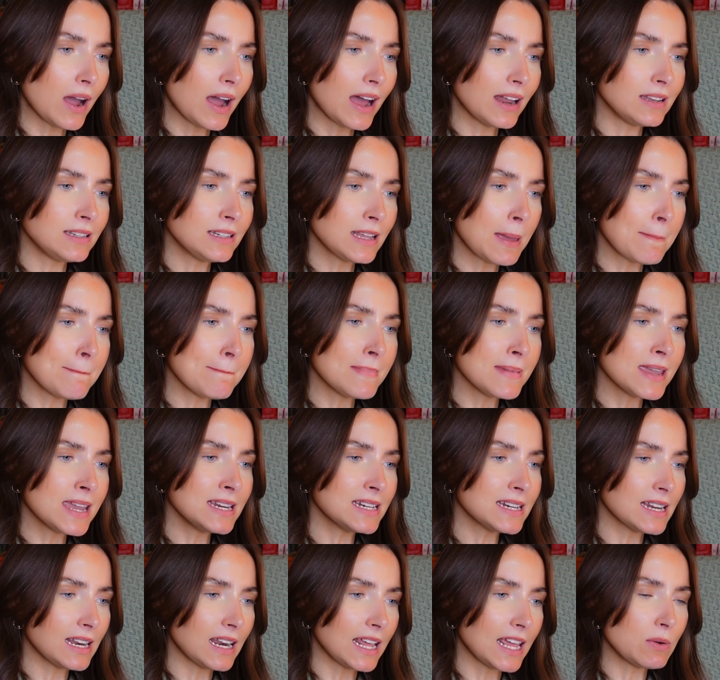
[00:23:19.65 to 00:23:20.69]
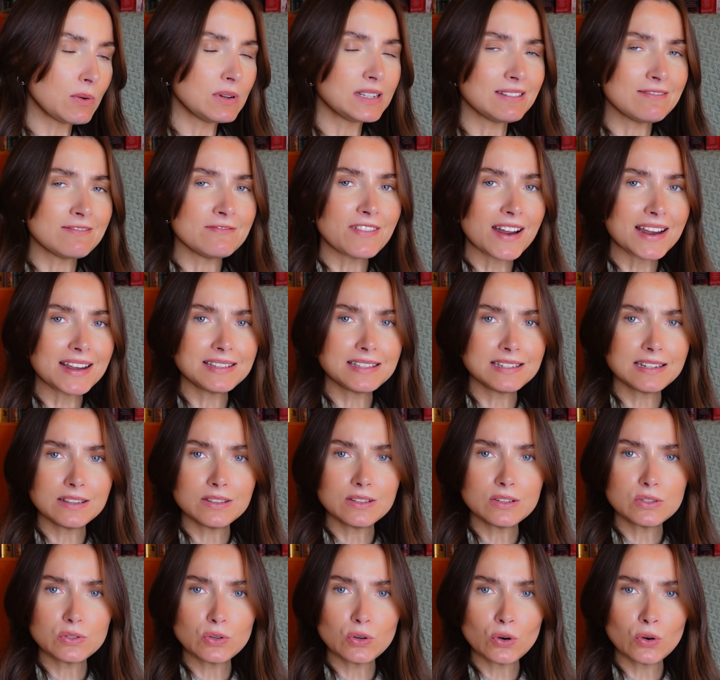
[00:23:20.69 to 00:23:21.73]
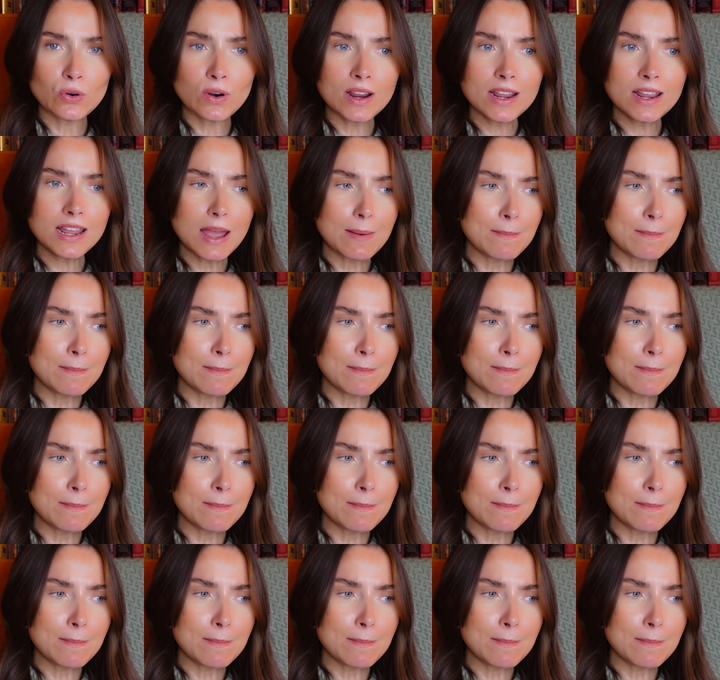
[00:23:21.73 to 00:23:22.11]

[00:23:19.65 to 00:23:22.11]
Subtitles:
and immediately was invested in the story,